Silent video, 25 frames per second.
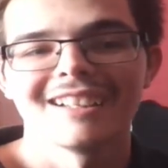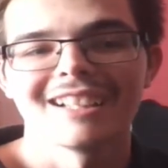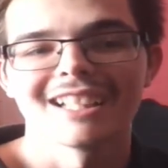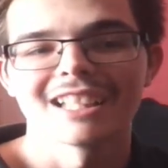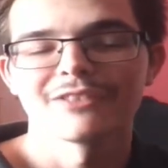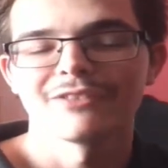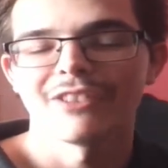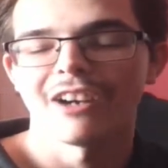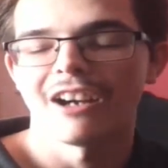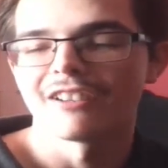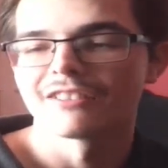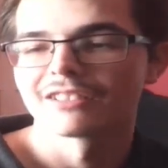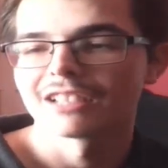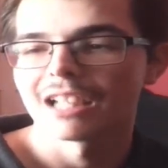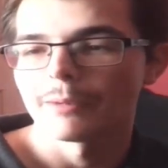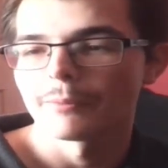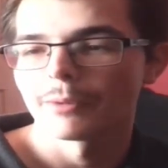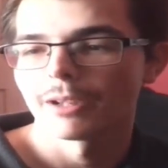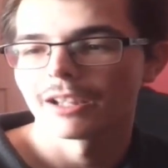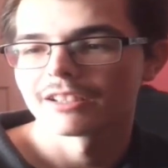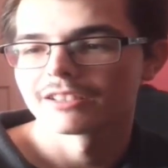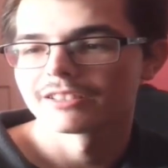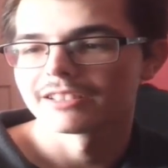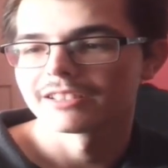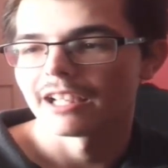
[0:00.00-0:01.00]
as far as
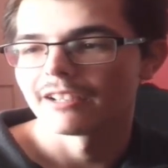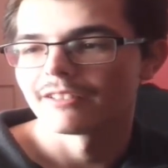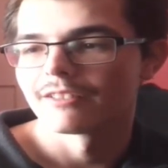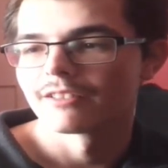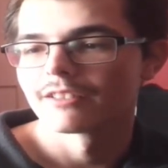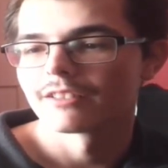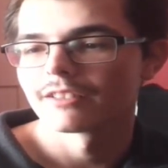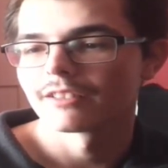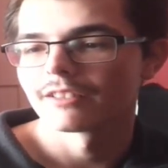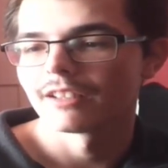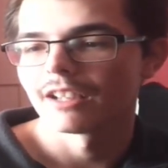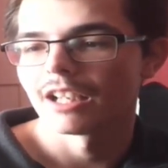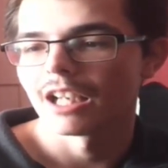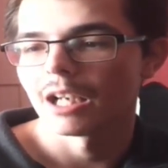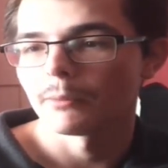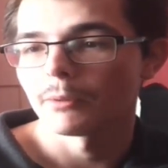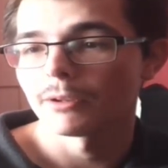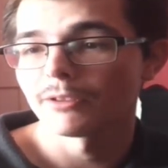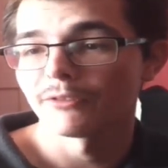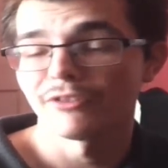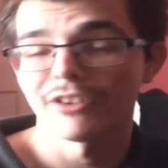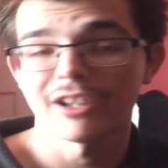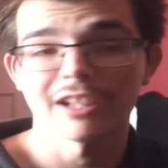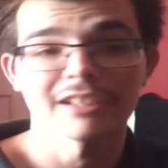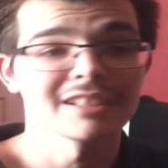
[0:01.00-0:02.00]
I'm concerned.
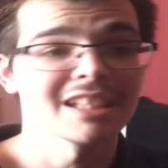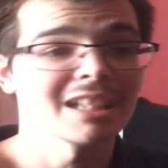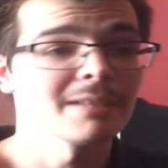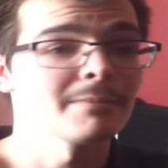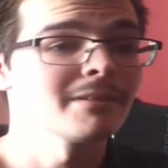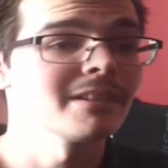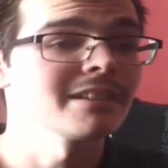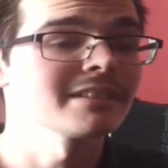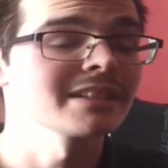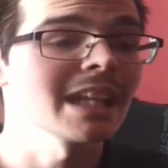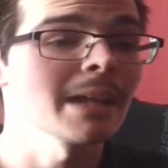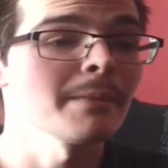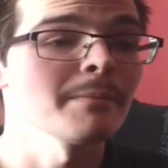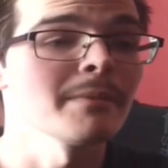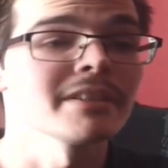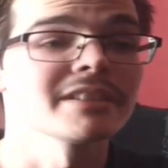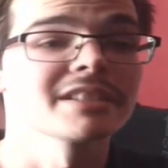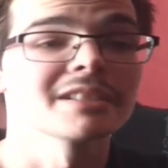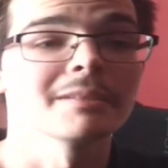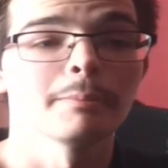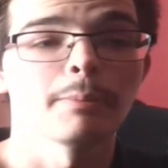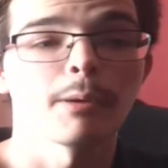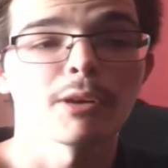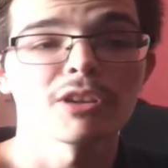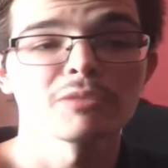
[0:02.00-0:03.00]
One thing I say about this game
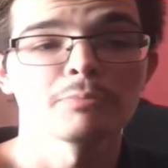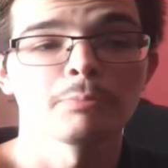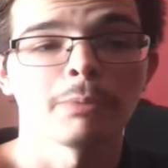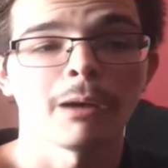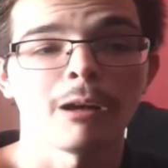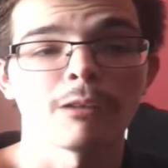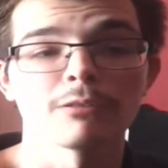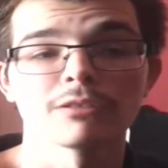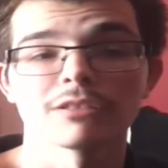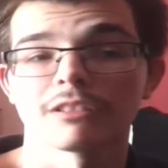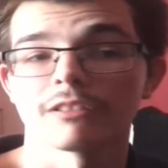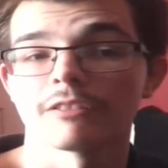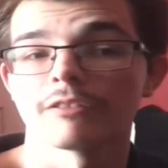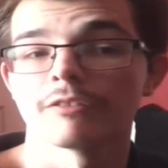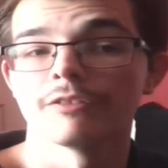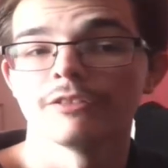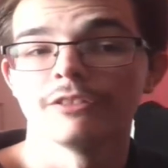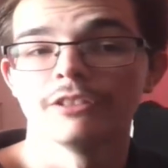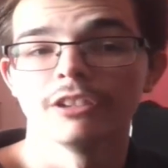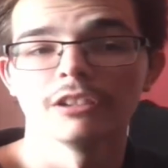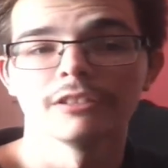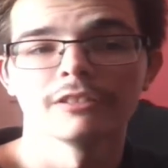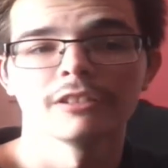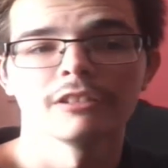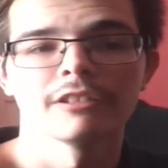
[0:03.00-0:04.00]
is the boss battles are
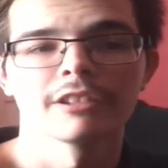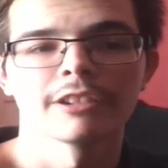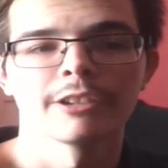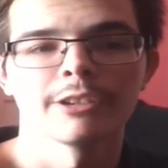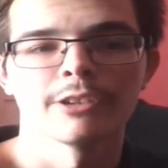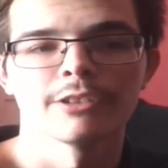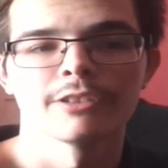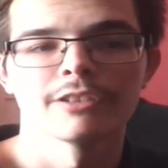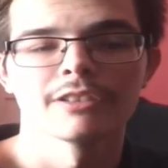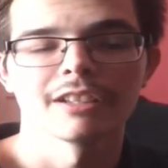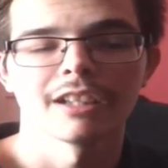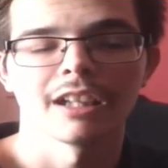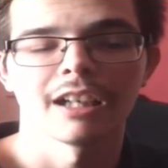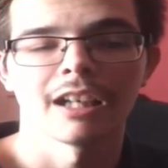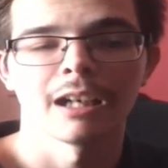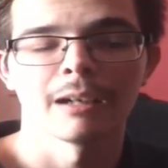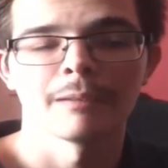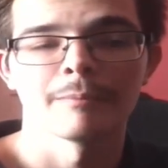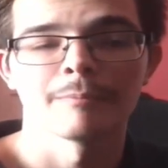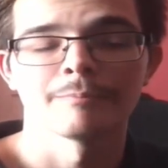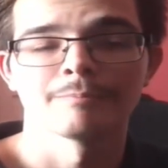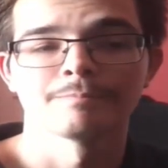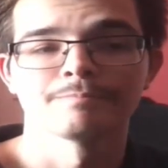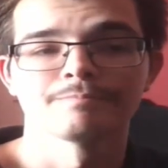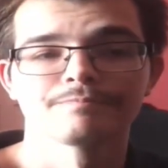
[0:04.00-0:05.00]
really, really good.
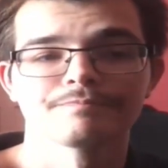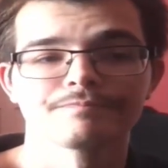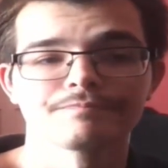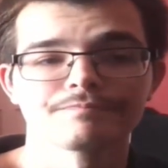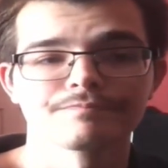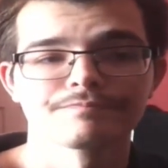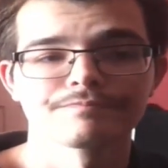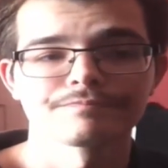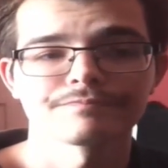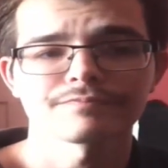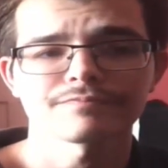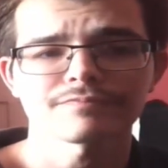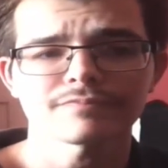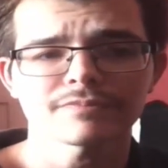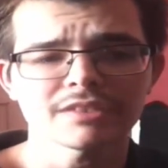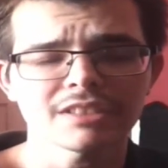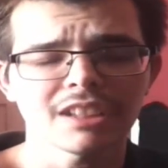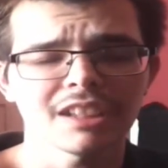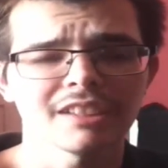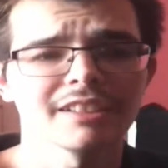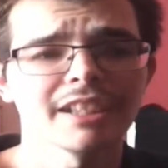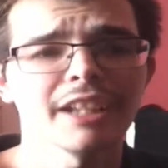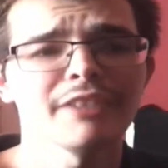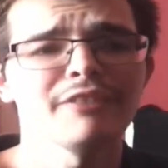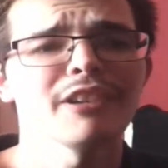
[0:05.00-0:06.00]

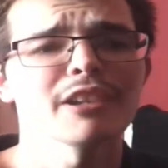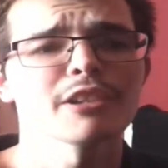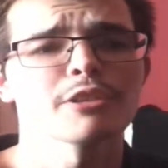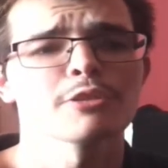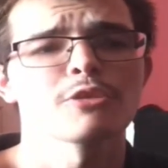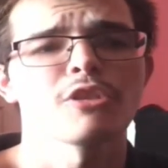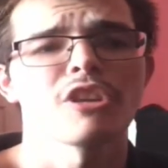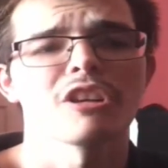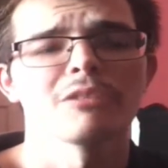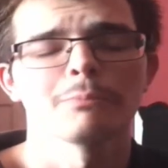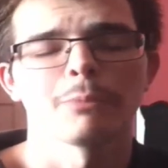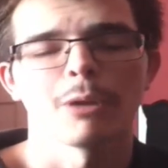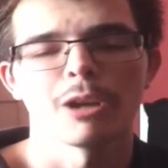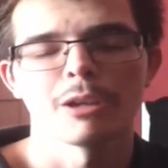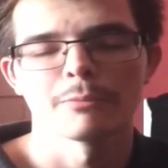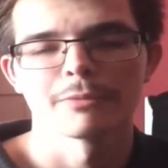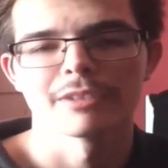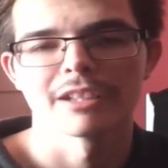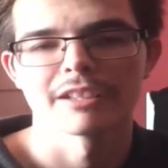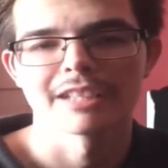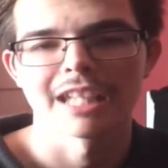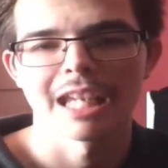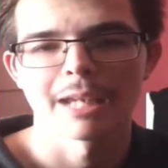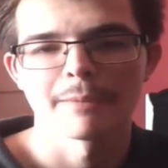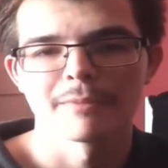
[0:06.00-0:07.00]
Definitely a strong point
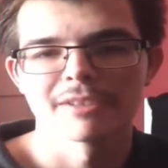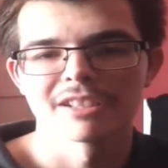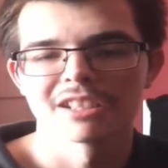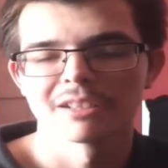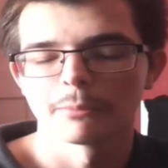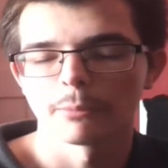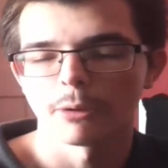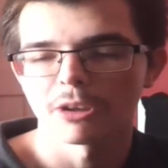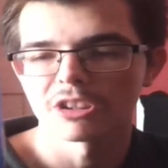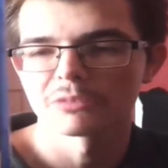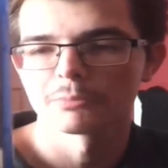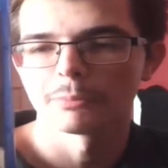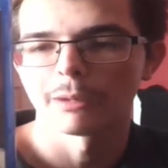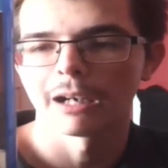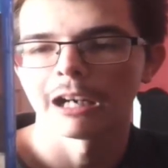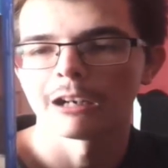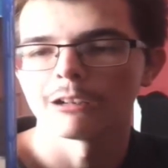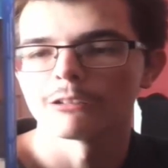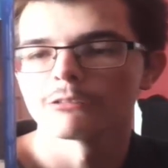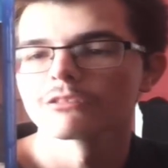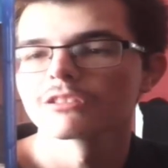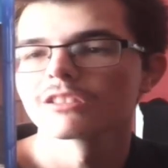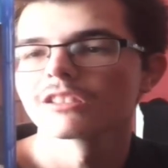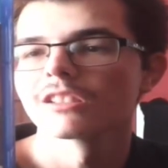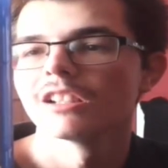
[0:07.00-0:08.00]
with this game is the boss
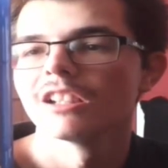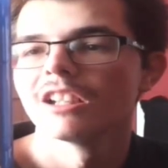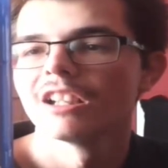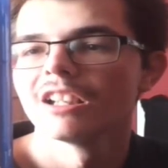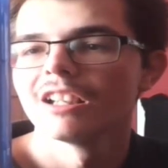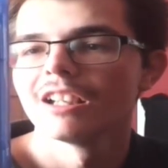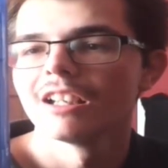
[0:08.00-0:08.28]
battles.